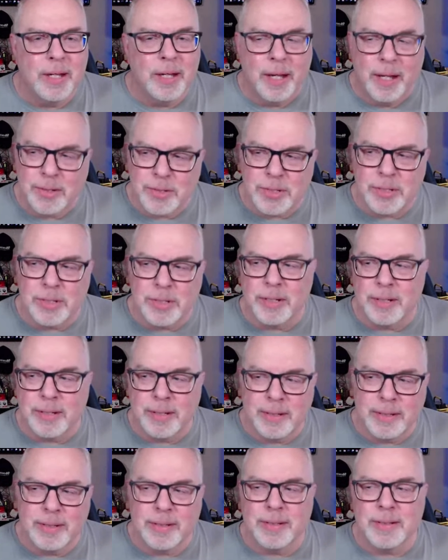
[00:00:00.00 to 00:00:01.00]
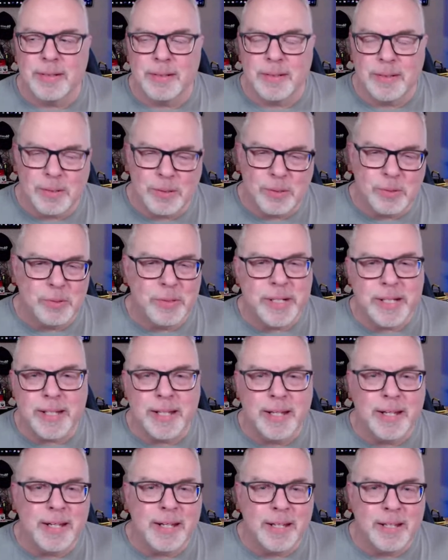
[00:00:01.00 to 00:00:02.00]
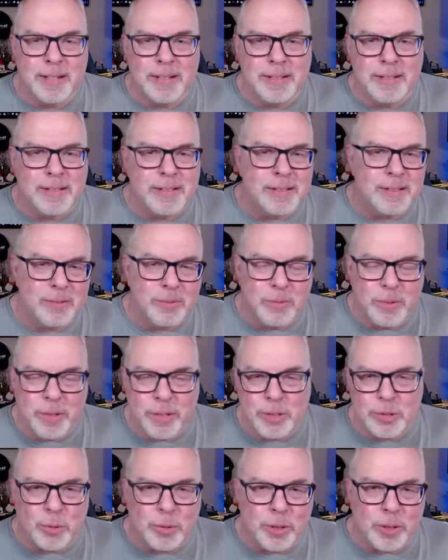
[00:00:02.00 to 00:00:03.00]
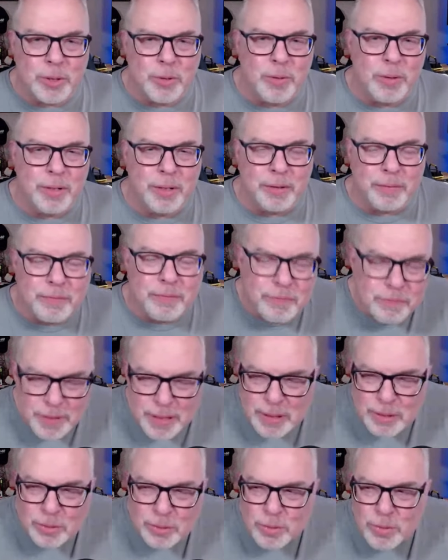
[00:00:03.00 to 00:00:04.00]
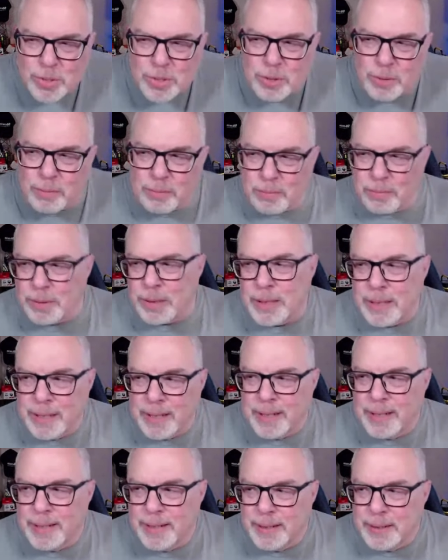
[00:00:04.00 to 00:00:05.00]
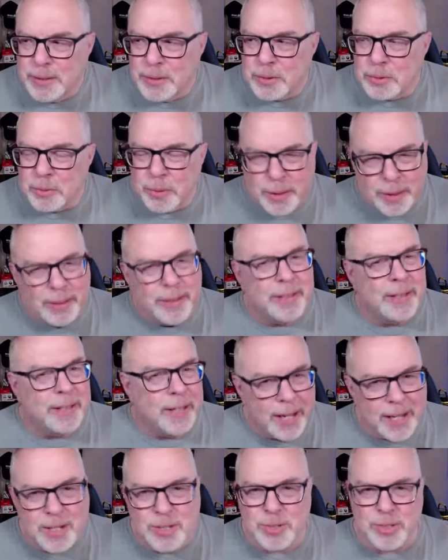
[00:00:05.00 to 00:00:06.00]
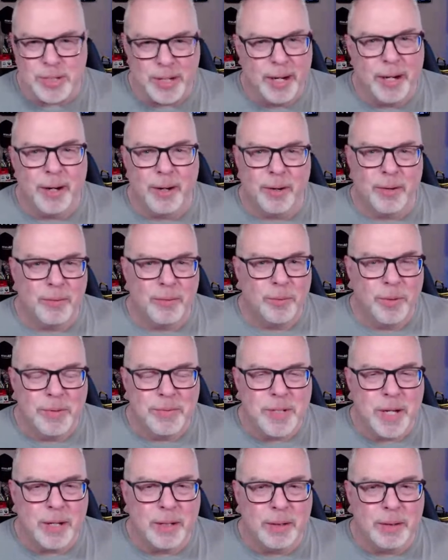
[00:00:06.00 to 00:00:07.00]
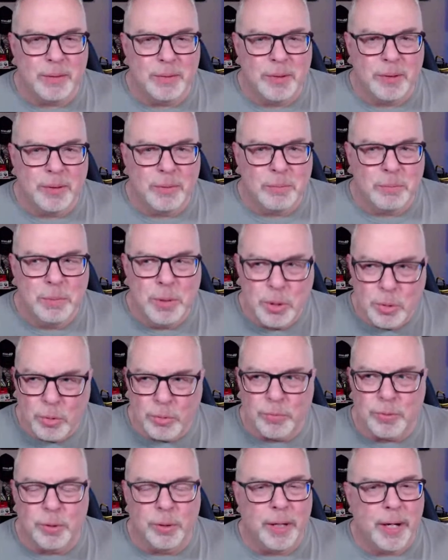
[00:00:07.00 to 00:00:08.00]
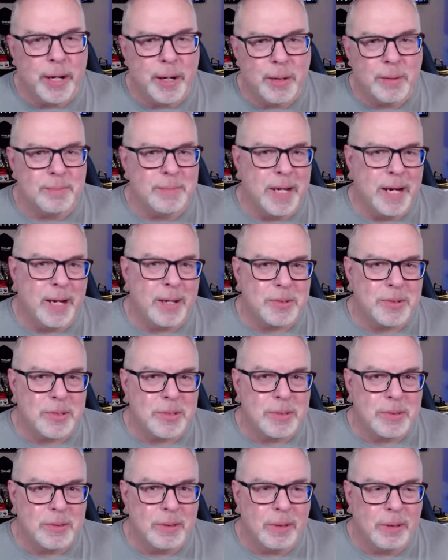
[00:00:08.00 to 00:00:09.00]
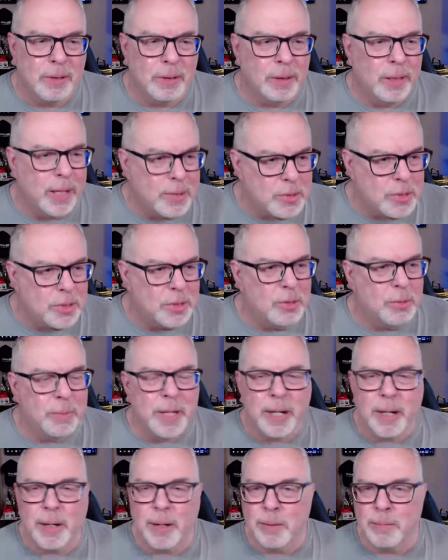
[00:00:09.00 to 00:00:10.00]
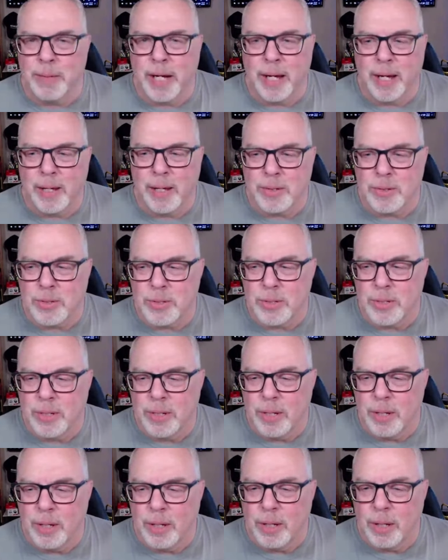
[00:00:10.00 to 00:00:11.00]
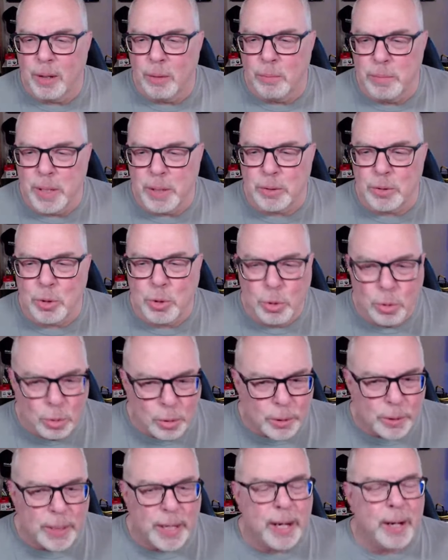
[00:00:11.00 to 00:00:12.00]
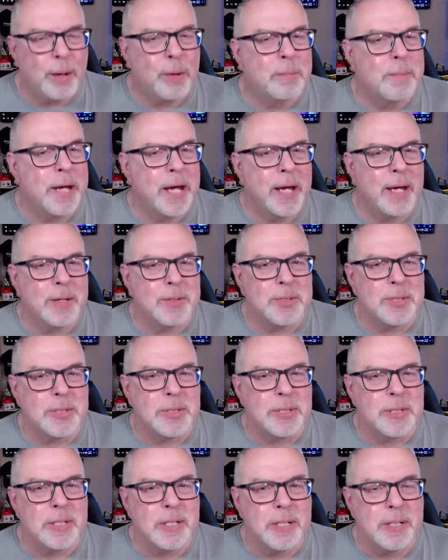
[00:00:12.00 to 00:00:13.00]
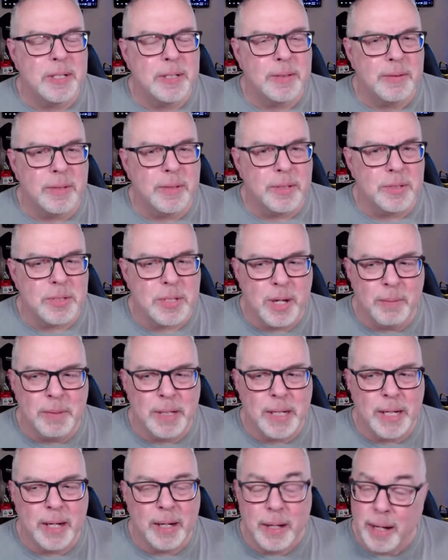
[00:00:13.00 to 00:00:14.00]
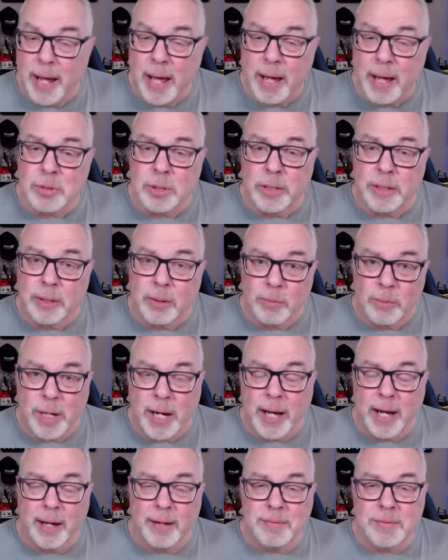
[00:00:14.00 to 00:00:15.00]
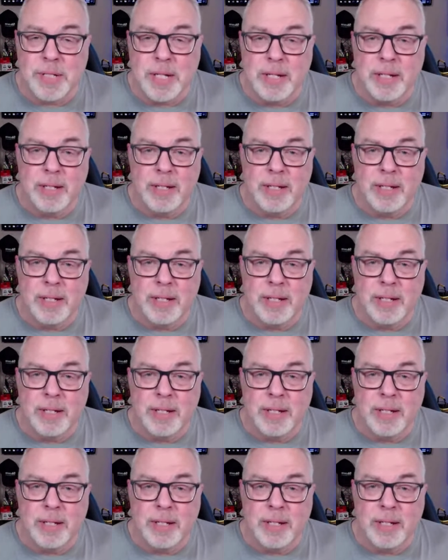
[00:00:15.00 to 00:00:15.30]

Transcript: It's a weekend in which we're going to feel some really nice air. We've got a beautiful air mass, a less humid air mass, a bit cooler air mass that's coming in. It actually arrived